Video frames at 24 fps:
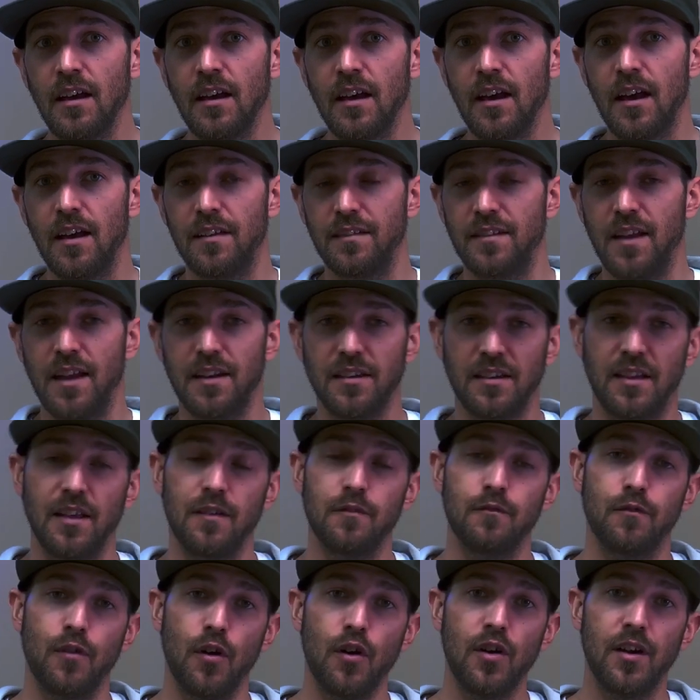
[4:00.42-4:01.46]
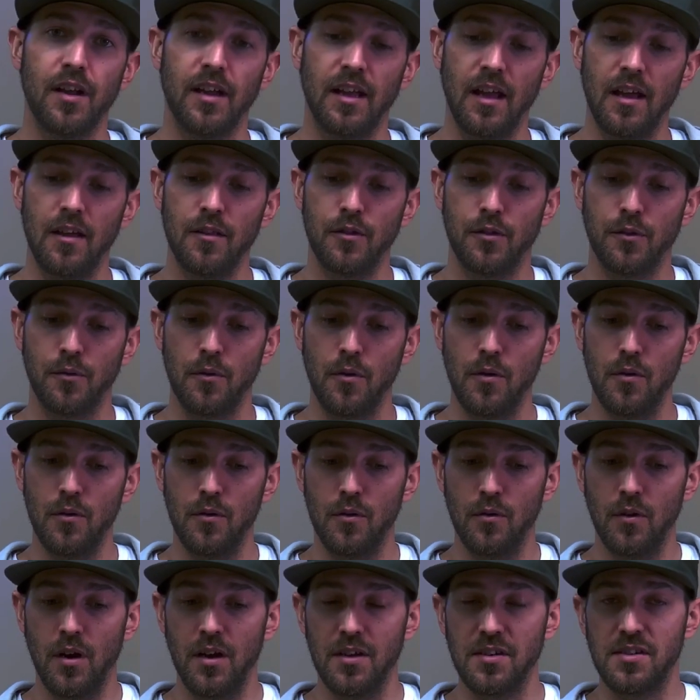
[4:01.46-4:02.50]
and then converting it
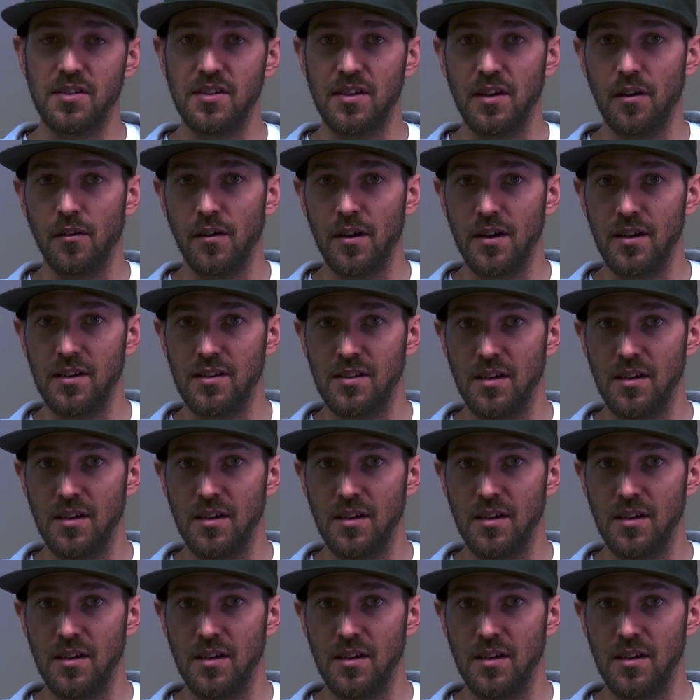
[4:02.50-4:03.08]
through a series